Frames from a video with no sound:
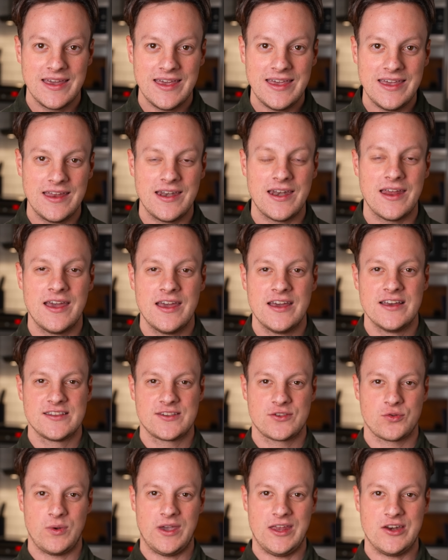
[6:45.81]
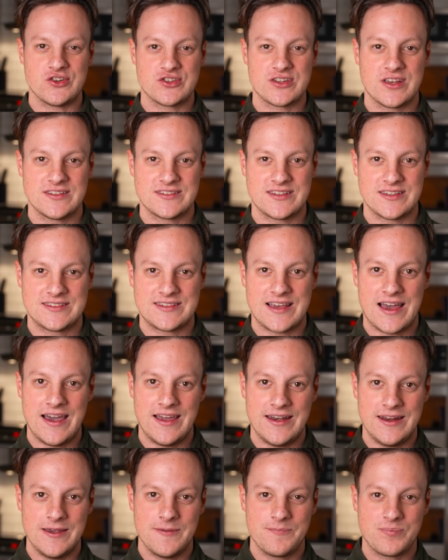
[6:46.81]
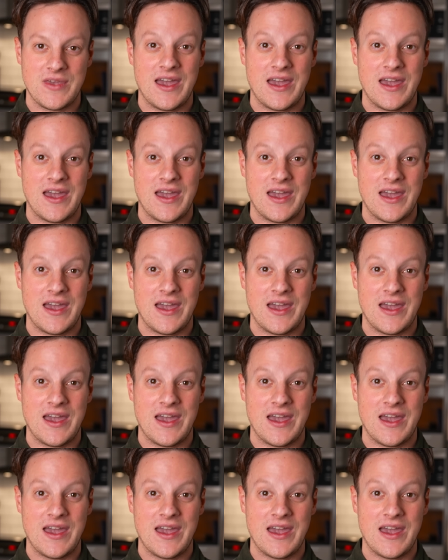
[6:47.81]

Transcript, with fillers: in Swedish society.